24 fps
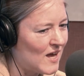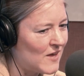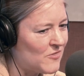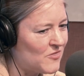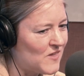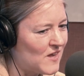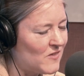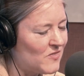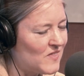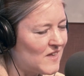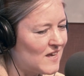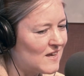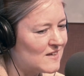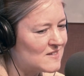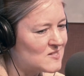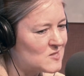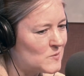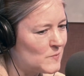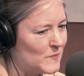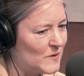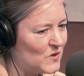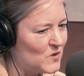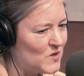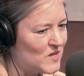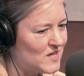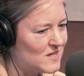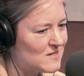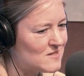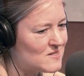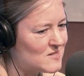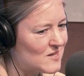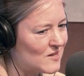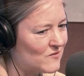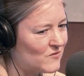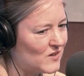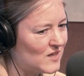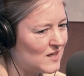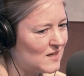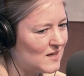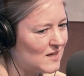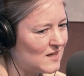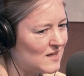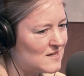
I think the experience of it